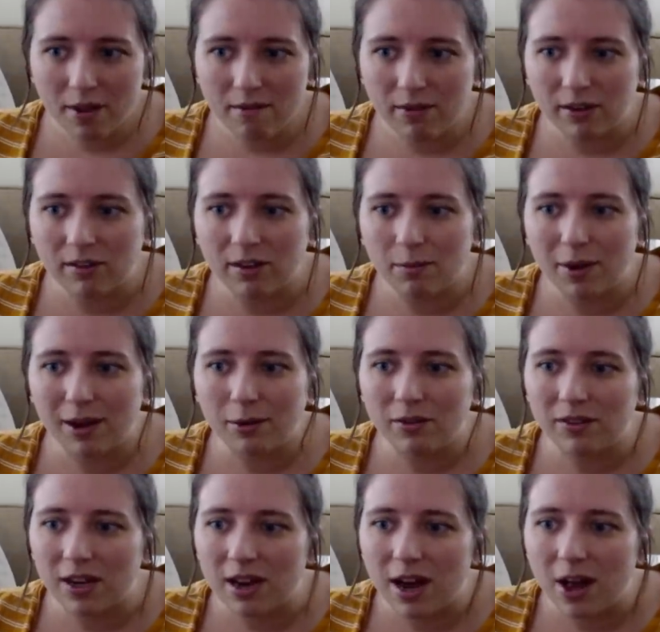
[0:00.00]
Feisty Penguin
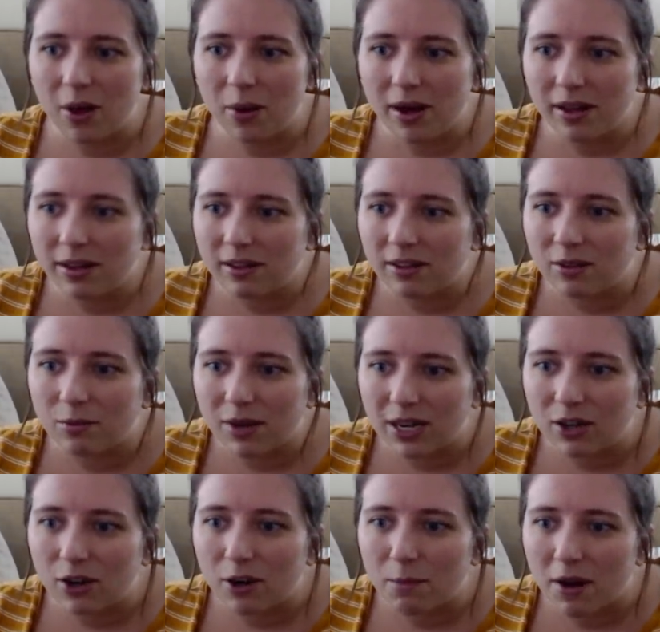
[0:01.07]
said, lol, this is
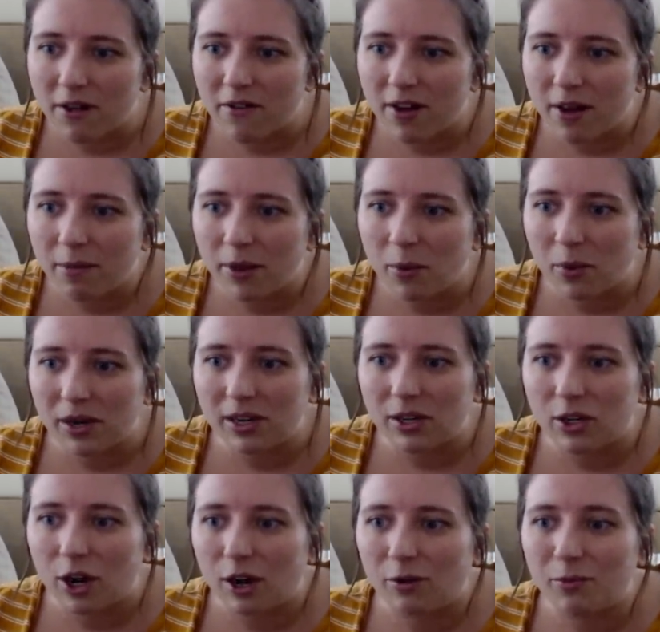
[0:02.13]
me during my family wanting to
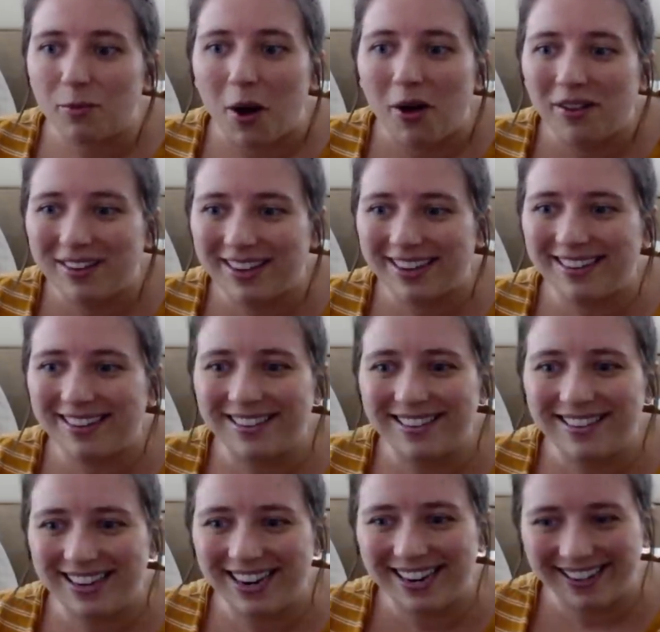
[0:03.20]
talk politics
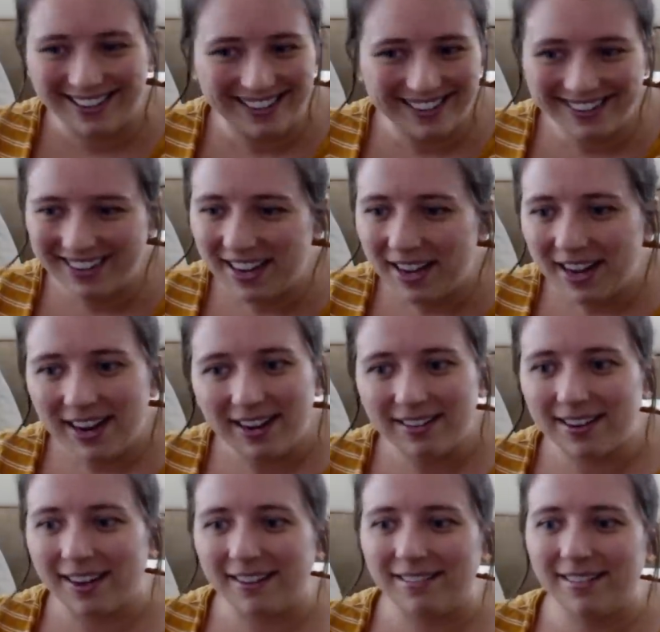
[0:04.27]
this year. It's
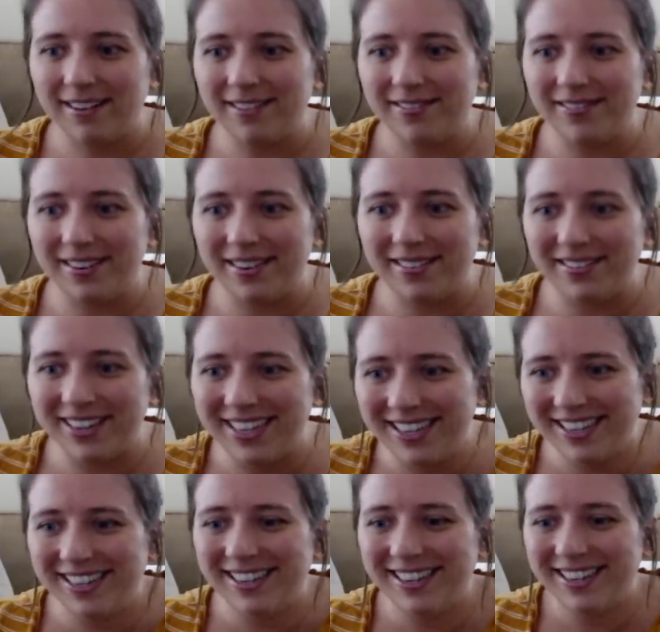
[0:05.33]
like, nope, nope.
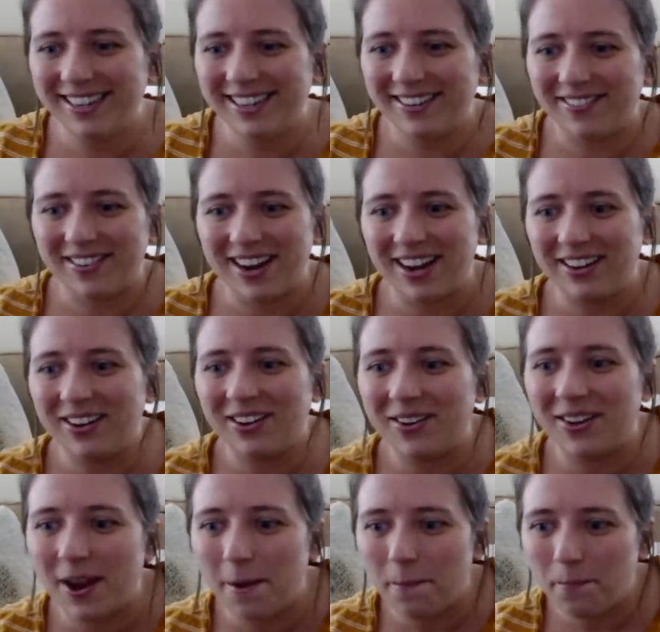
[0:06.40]
We're not
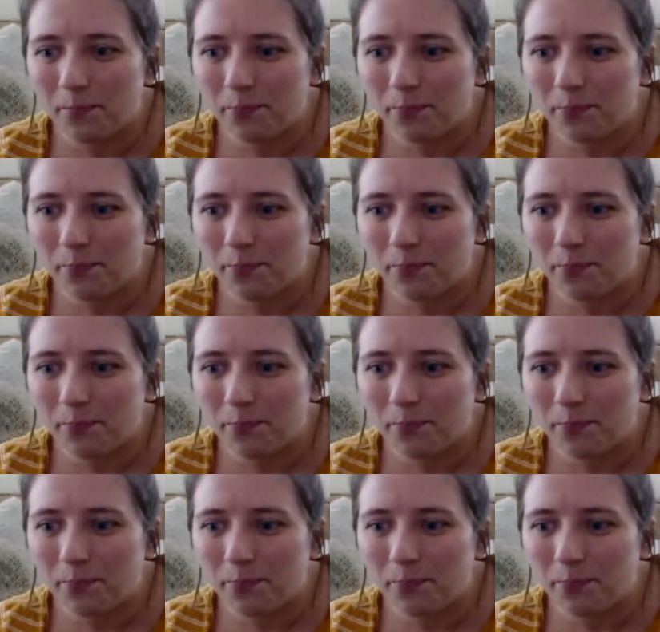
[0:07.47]
doing it.